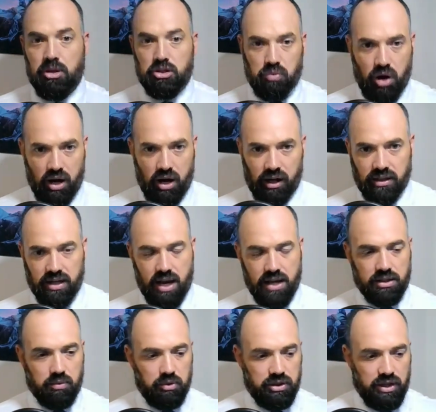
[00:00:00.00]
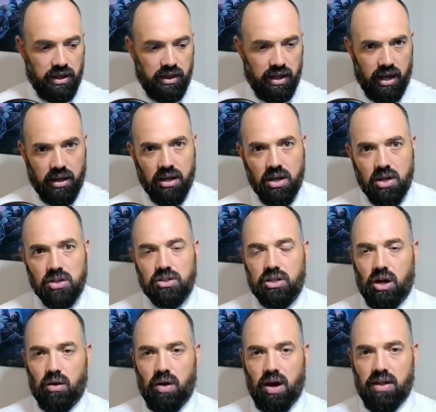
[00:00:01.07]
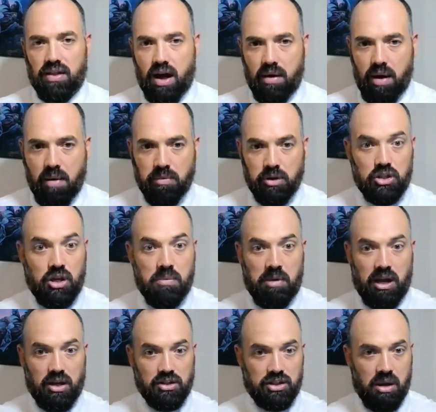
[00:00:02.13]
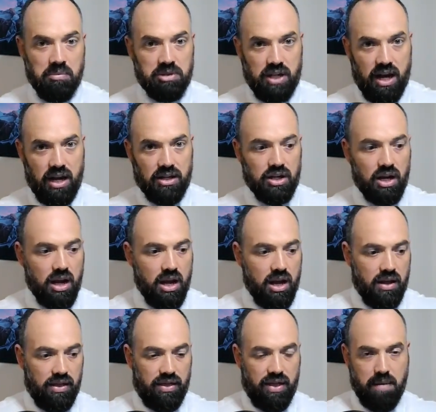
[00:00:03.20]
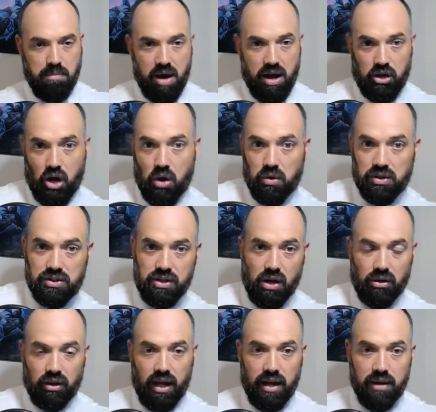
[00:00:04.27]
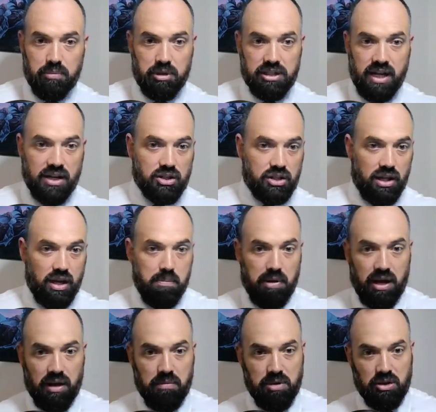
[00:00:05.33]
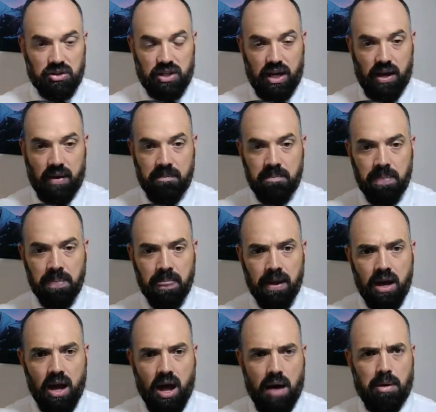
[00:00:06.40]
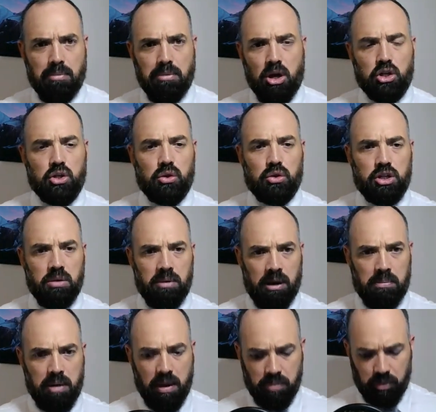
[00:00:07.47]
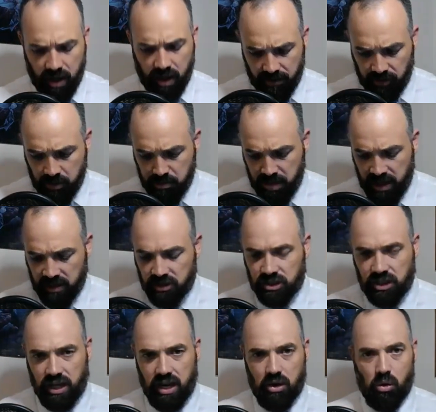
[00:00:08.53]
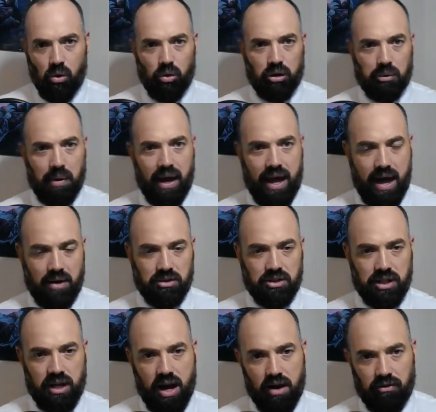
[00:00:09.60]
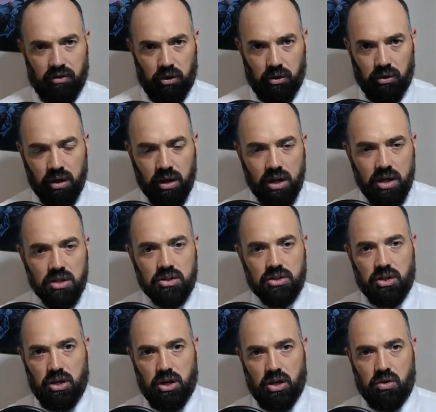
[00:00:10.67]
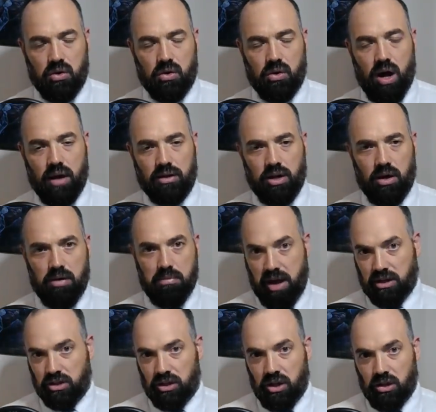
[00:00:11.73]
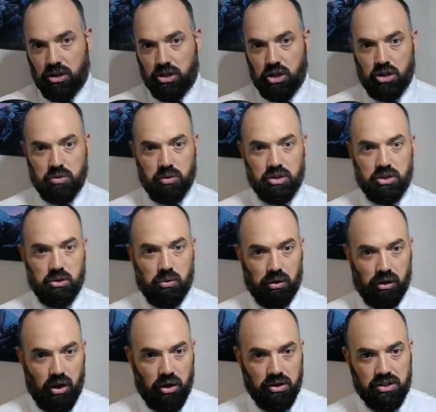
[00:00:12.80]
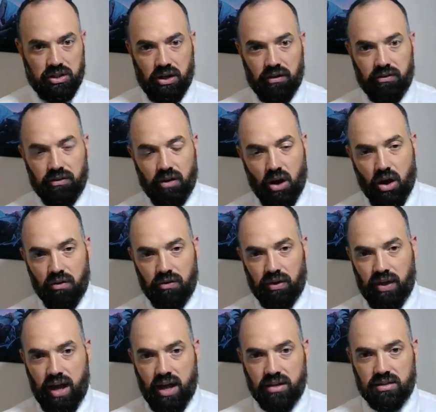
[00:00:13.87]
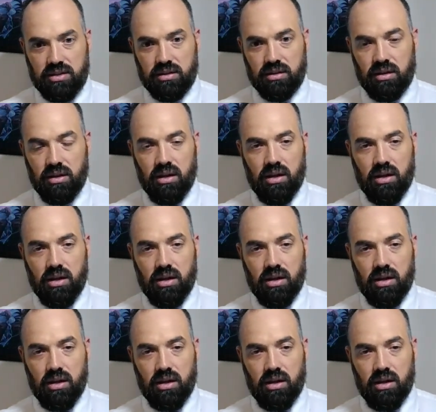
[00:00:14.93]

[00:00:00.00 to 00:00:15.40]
Emma's writing desk was in there. So I'm assuming at some stage they might go to Salt Lake potentially and be in a museum. I'm not sure too many people have the means to get all the way out to Nauvoo. So I don't imagine that the church would store a lot of stuff over there.